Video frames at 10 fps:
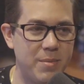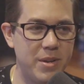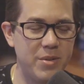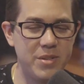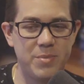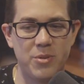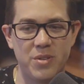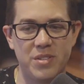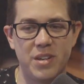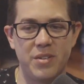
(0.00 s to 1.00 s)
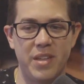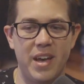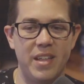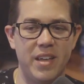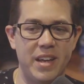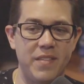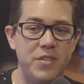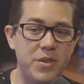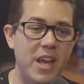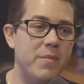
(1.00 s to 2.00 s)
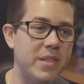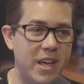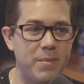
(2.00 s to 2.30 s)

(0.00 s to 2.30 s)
but it was more so that, like, if you gave me that